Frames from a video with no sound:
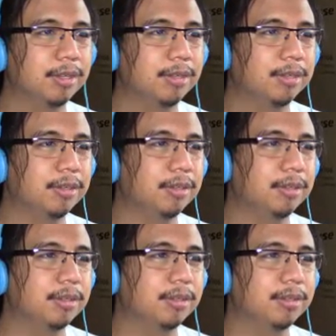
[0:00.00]

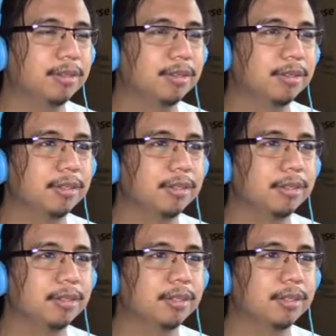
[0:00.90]

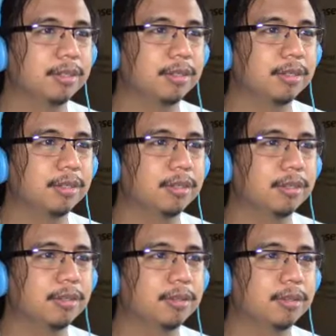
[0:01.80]

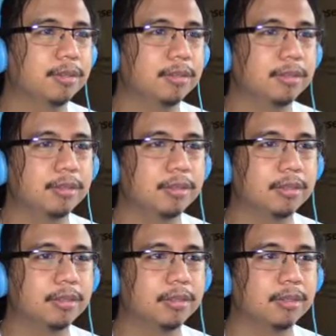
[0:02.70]

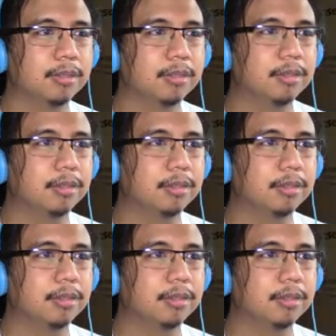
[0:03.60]
No one is speaking in this clip.